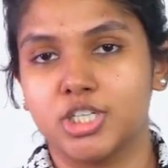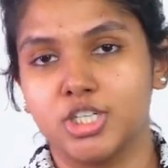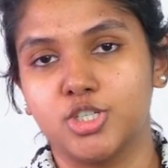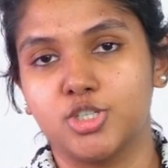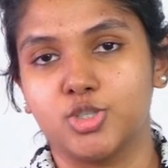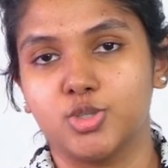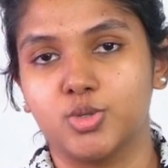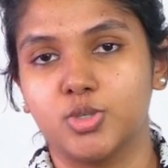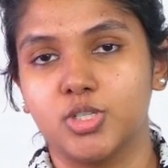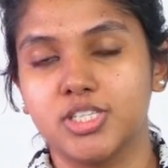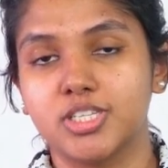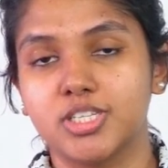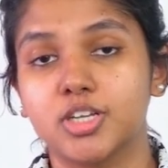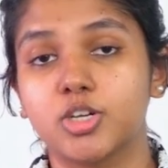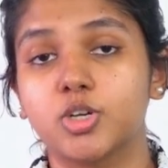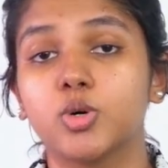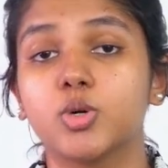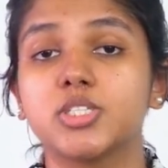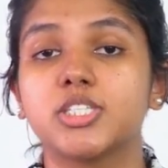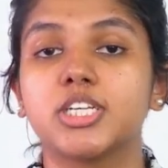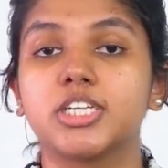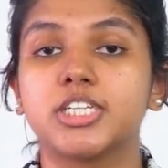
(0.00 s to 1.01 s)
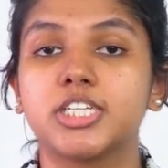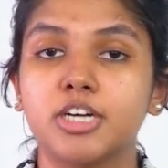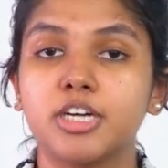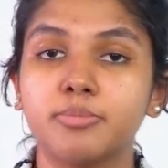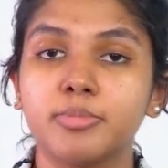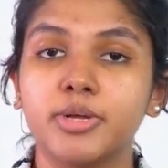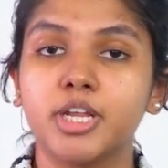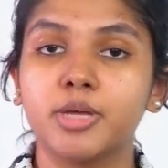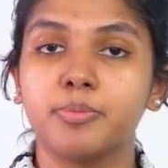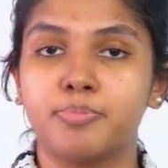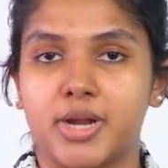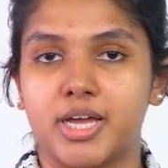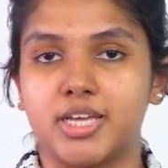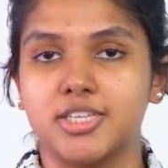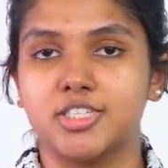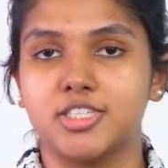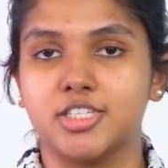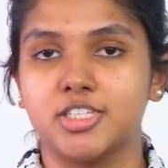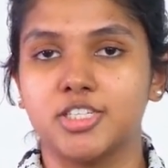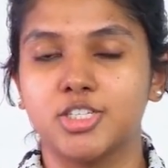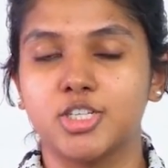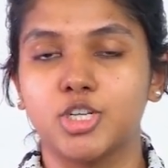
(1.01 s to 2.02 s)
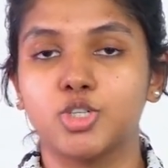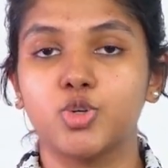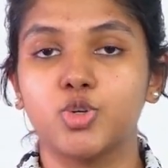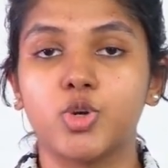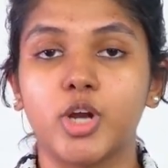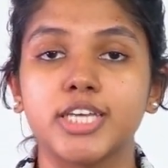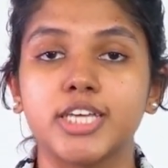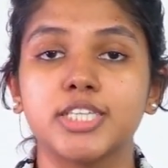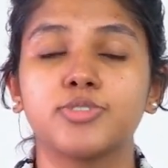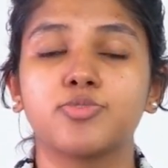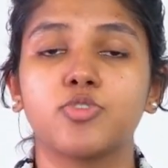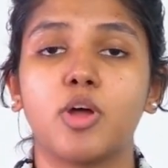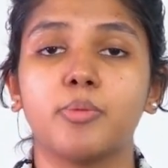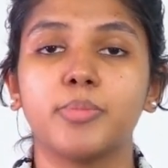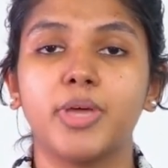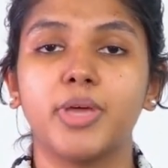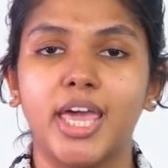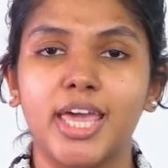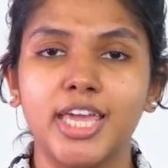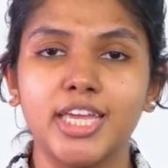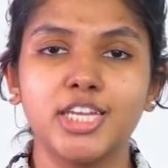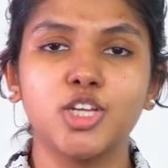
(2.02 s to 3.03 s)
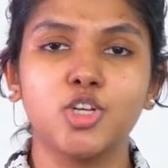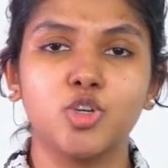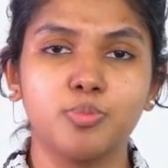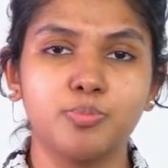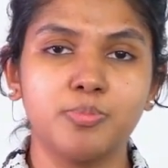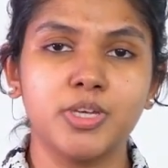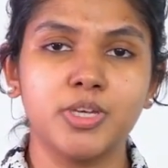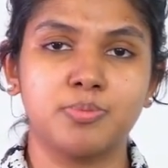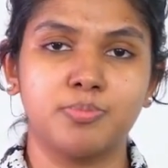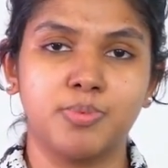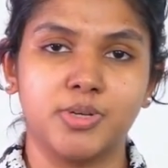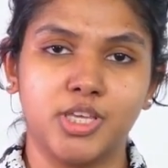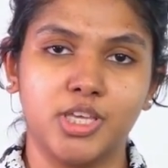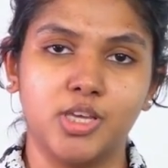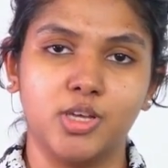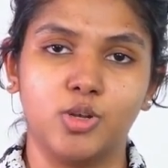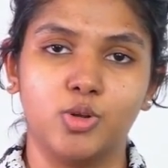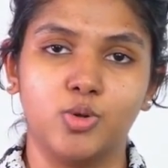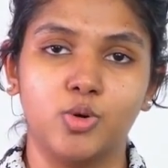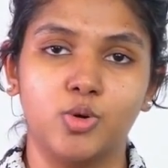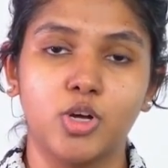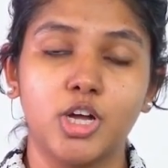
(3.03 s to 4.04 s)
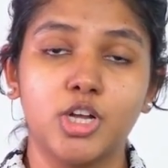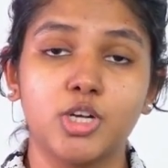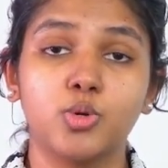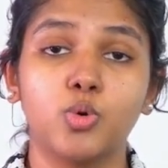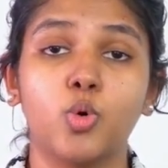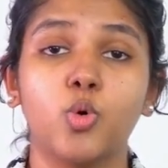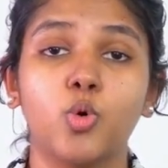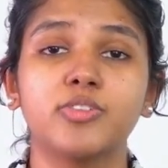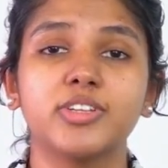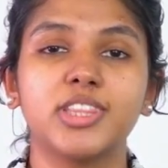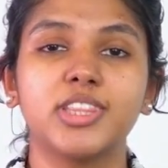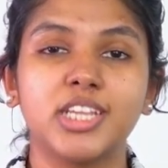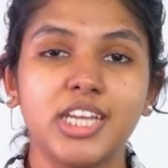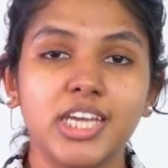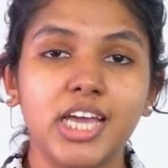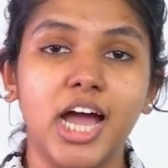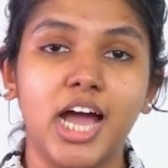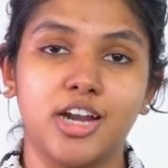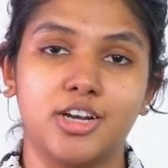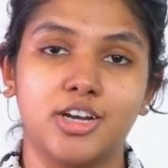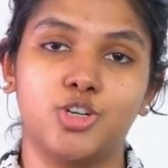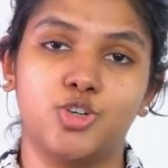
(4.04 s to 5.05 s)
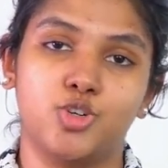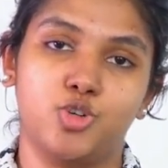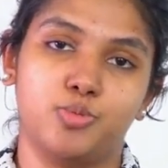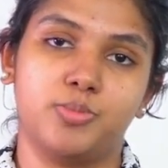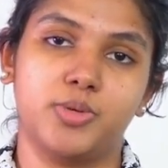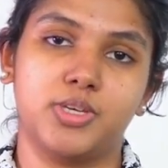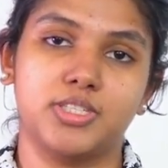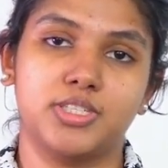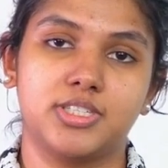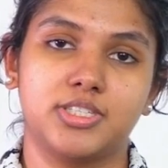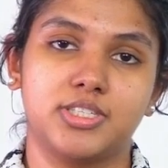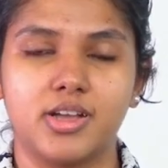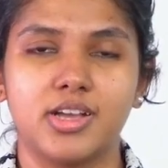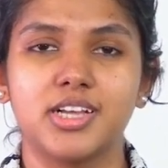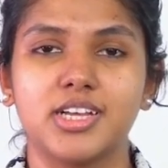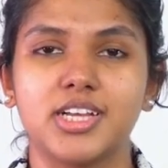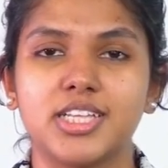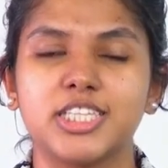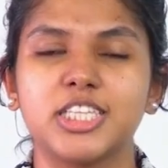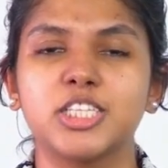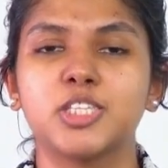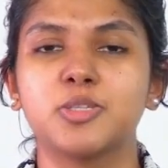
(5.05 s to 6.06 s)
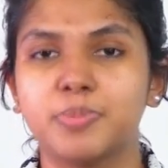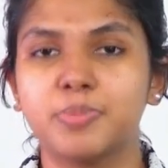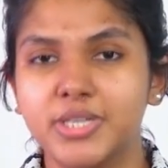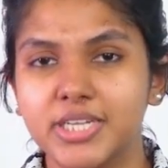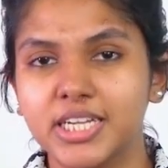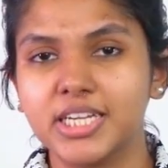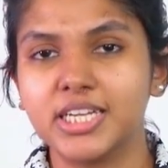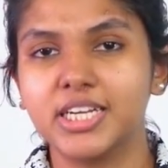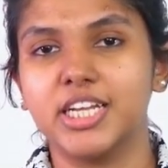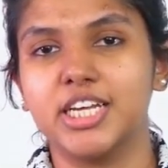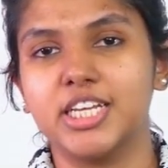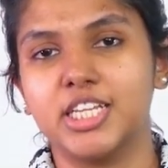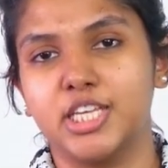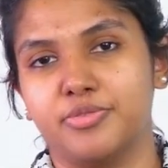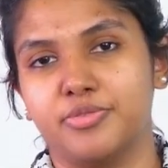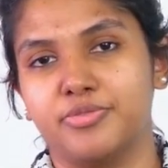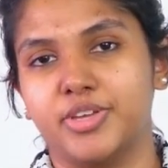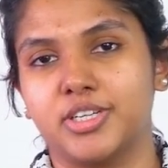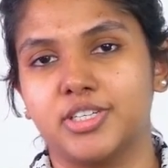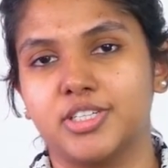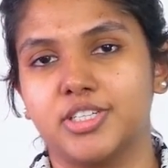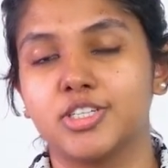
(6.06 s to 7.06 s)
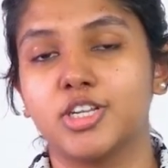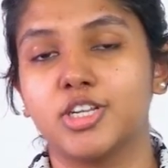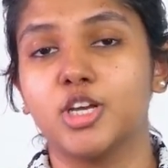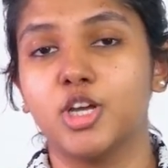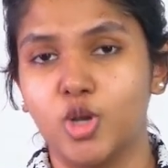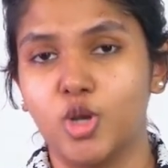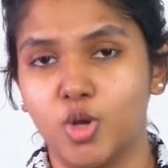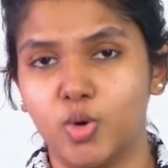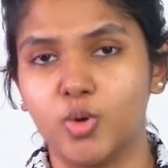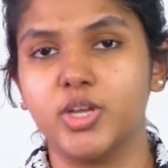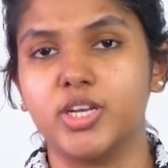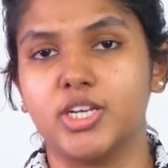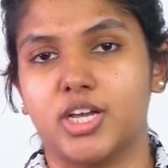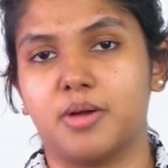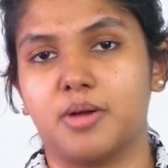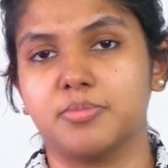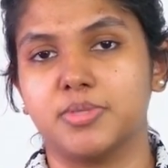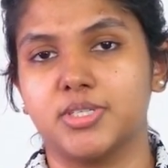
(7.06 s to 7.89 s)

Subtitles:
controls caused turmeric prices to rise from 80 rupees per kilo to over 300 rupees. This particularly affected low-income